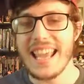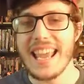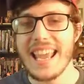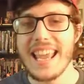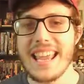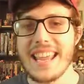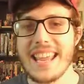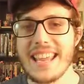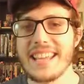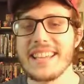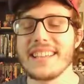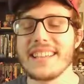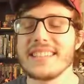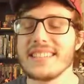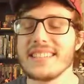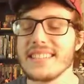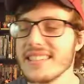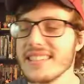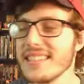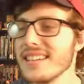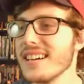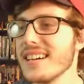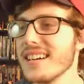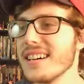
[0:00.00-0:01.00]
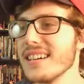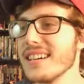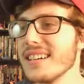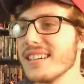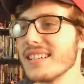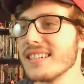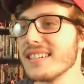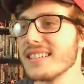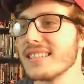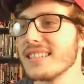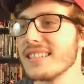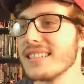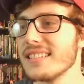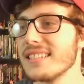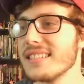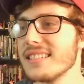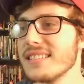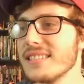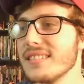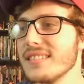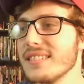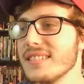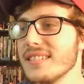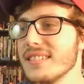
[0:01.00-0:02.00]
and
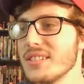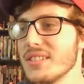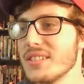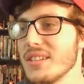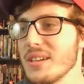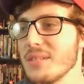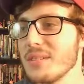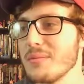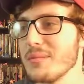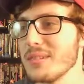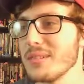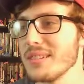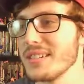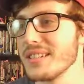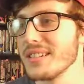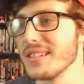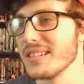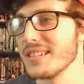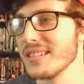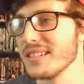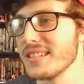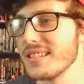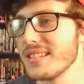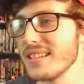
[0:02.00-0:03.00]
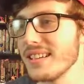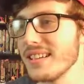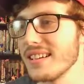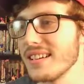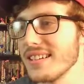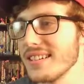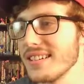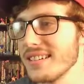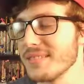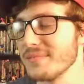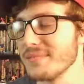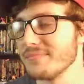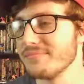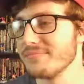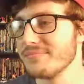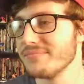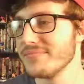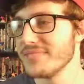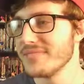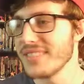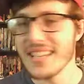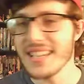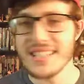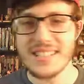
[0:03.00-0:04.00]
she was
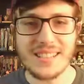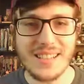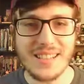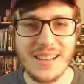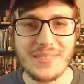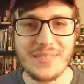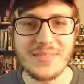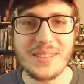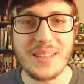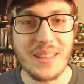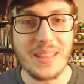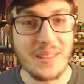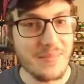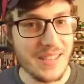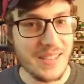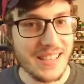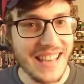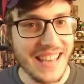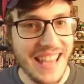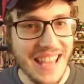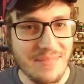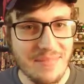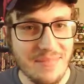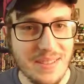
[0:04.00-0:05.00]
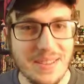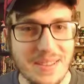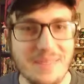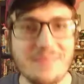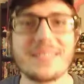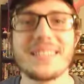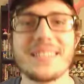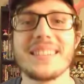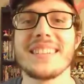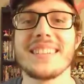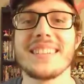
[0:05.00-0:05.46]
nice enough to let me name him.